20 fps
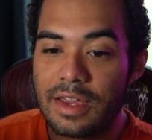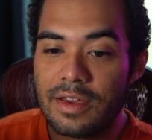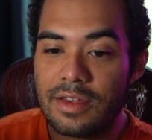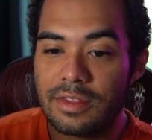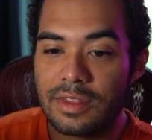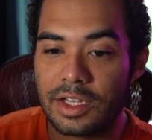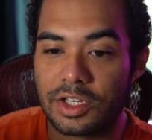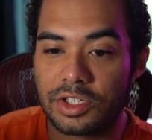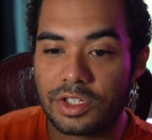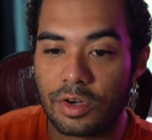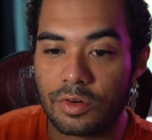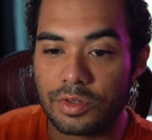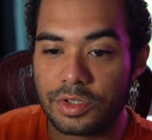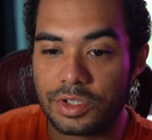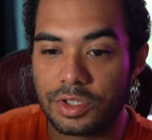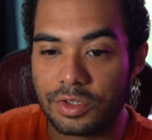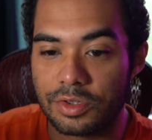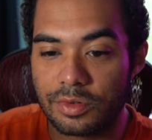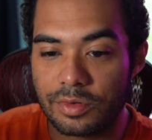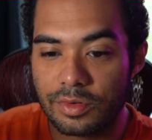that shows
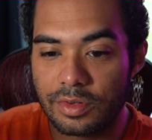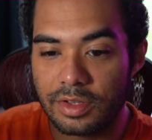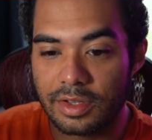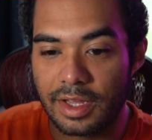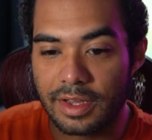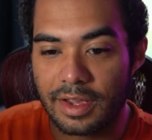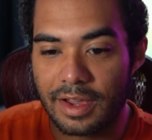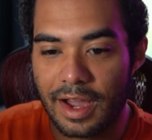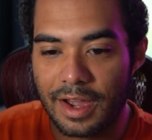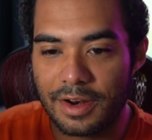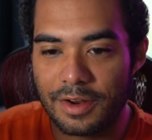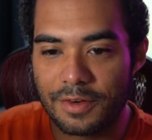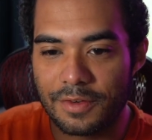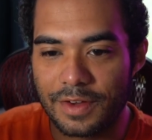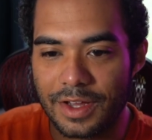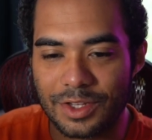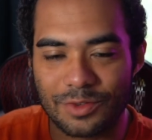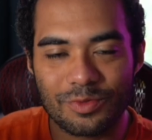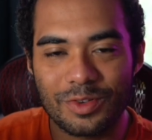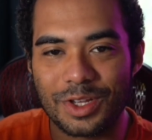you like kind of,
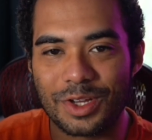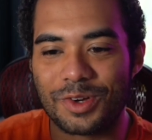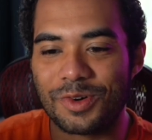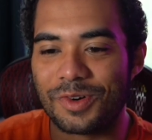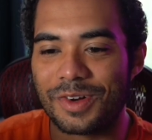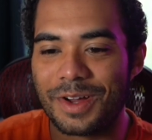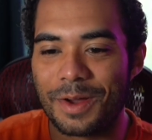it's really cool.